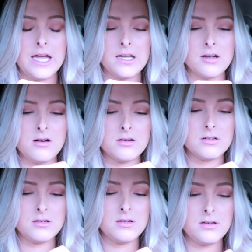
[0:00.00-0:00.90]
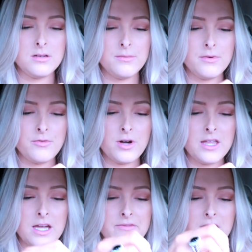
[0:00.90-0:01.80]
eggnog before. I
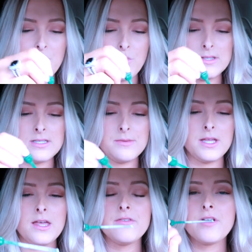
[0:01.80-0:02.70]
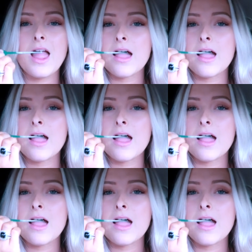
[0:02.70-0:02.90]
think I've had it once in my life.